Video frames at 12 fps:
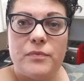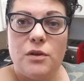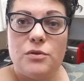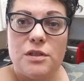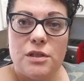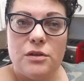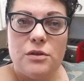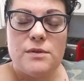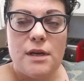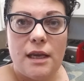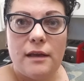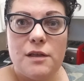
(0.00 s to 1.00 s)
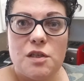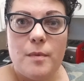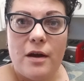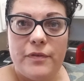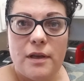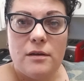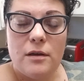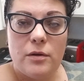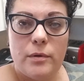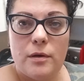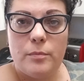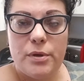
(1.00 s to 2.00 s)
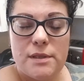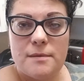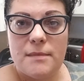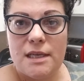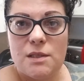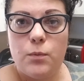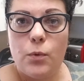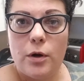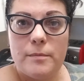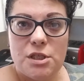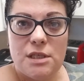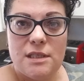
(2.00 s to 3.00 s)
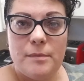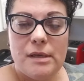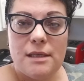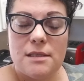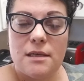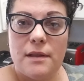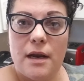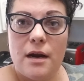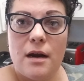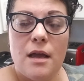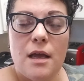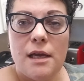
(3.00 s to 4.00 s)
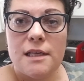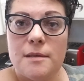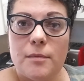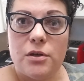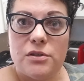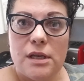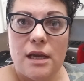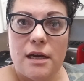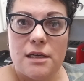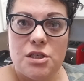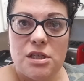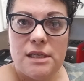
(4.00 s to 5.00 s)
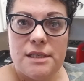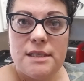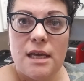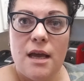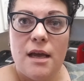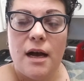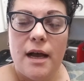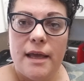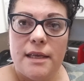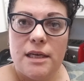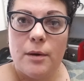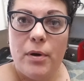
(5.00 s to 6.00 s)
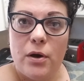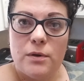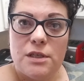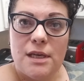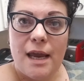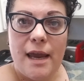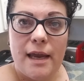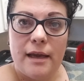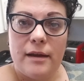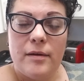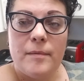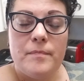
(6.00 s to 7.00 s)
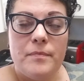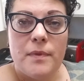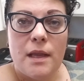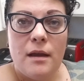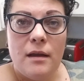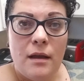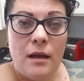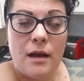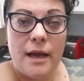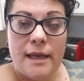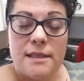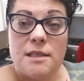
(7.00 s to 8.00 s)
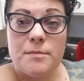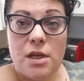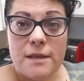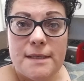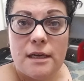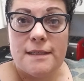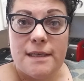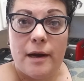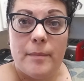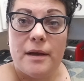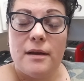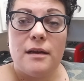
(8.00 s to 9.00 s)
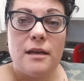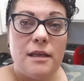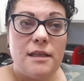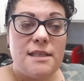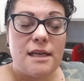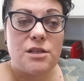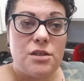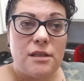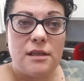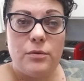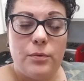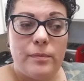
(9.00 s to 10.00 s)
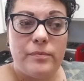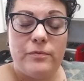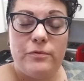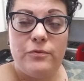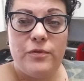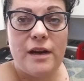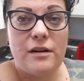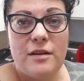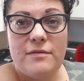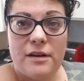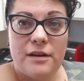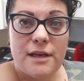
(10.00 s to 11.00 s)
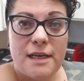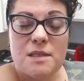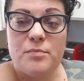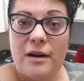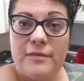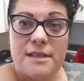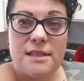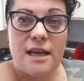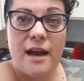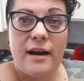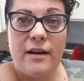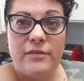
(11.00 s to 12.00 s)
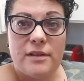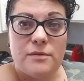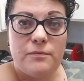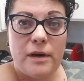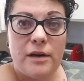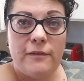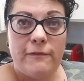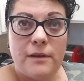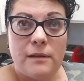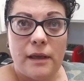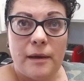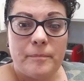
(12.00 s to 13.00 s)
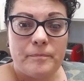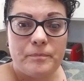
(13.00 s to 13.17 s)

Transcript: you still use an English muffin, put some nice warm cheesy beans on there, some Cotija cheese, and a poached egg, and some salsa on top. It's actually very, very nice breakfast to have. It's very filling.